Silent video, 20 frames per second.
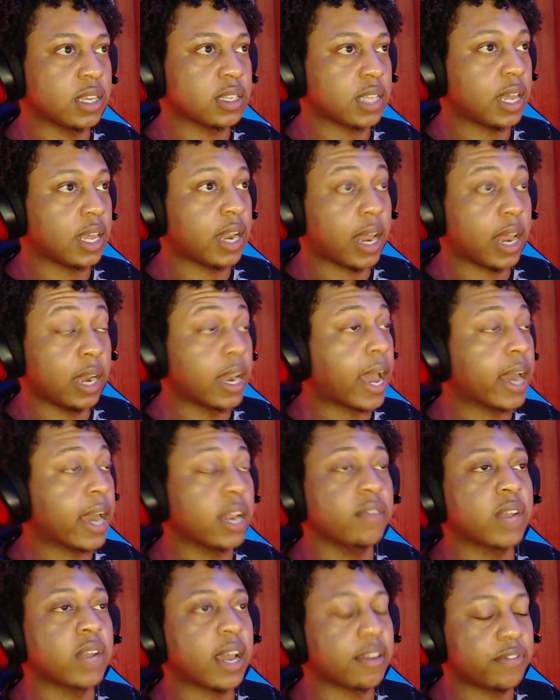and not
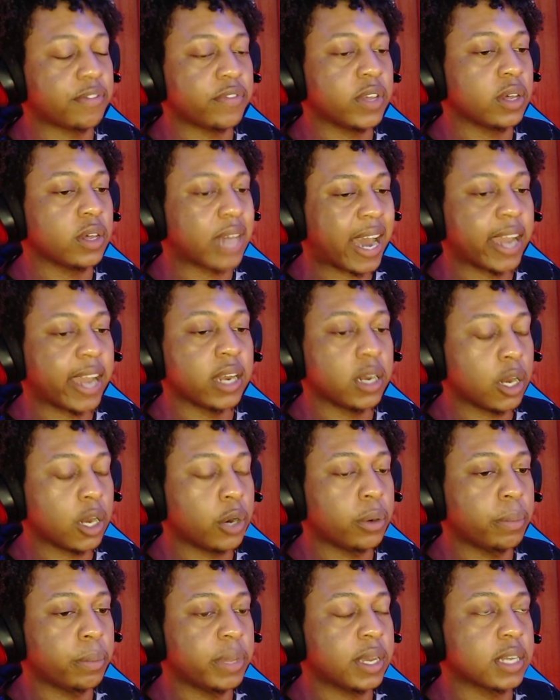even I feel, I know,
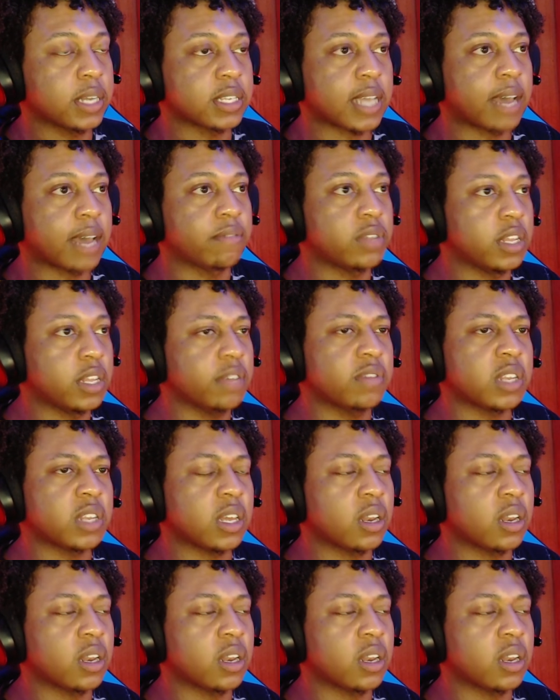because I've lived it.